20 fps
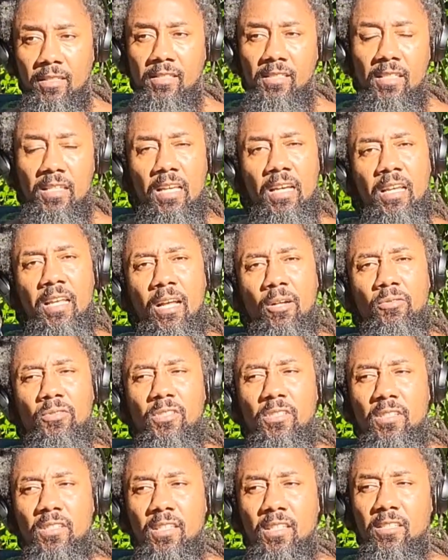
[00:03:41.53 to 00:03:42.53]
I see how that
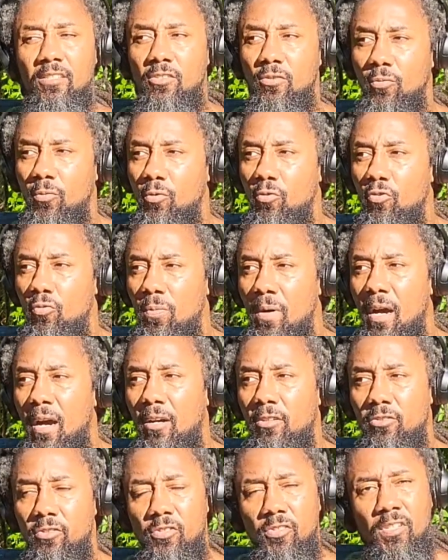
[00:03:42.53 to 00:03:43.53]
was against the rule, but I
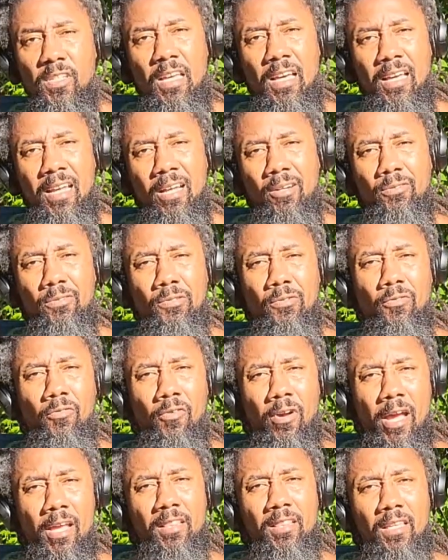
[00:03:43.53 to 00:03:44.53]
also see how that was
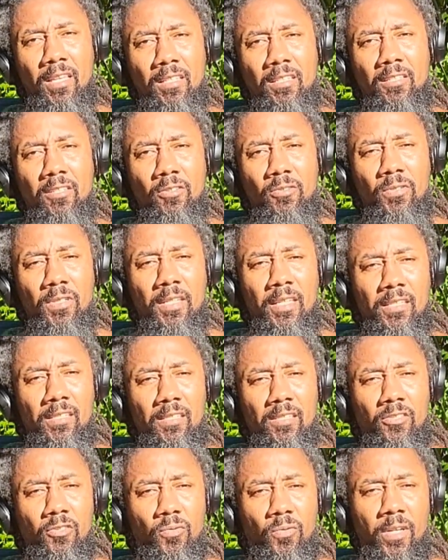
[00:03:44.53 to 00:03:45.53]
the right thing to do in
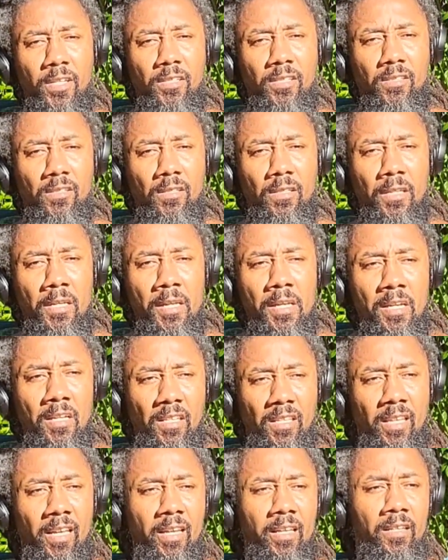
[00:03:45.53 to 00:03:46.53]
that situation.
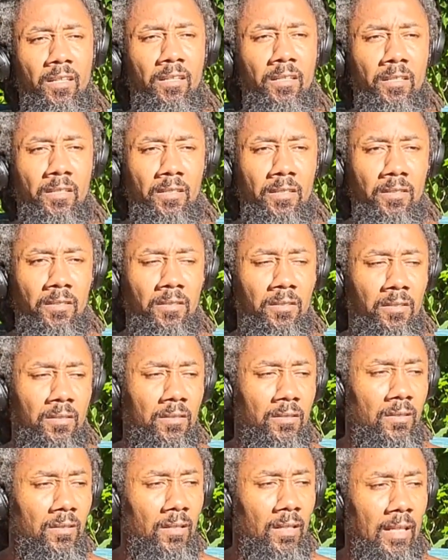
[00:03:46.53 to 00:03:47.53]
Like
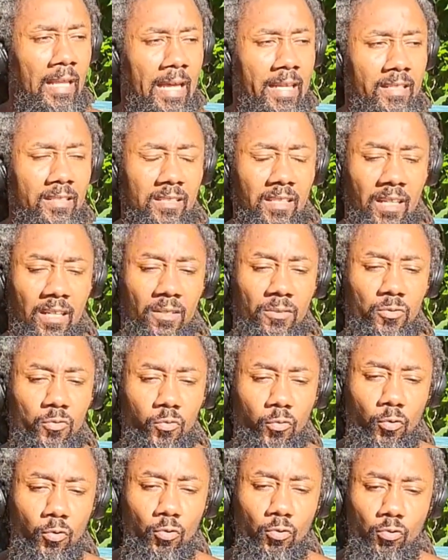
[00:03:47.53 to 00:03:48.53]
a lot of
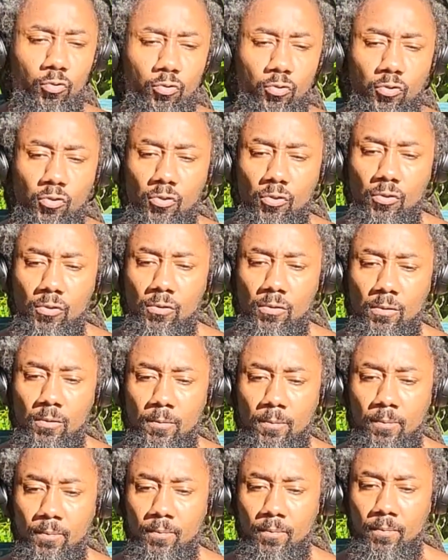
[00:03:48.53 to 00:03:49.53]
times rules
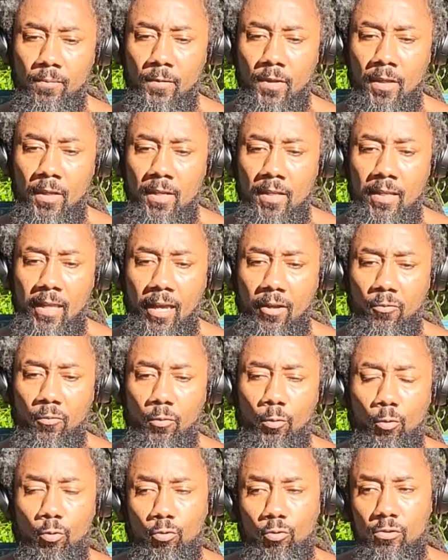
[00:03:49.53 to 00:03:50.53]

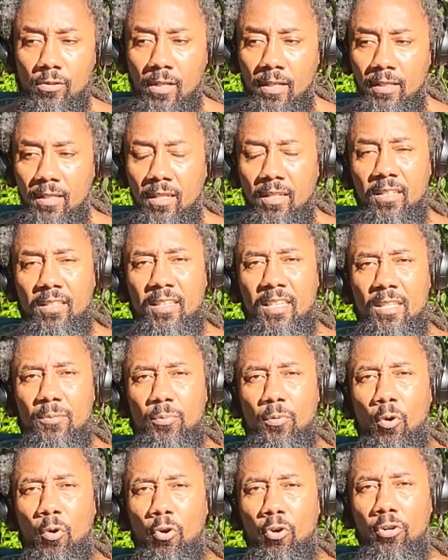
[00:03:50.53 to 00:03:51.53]
are there to
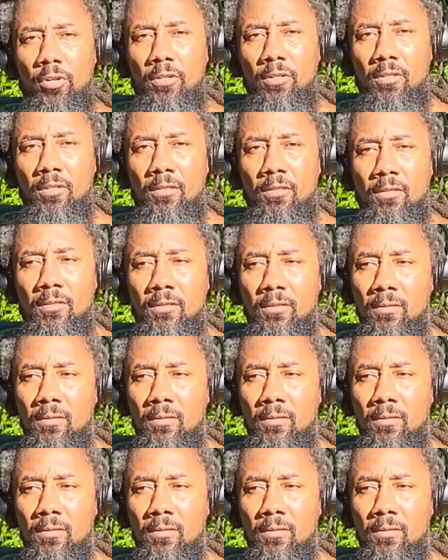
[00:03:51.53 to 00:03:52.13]
keep order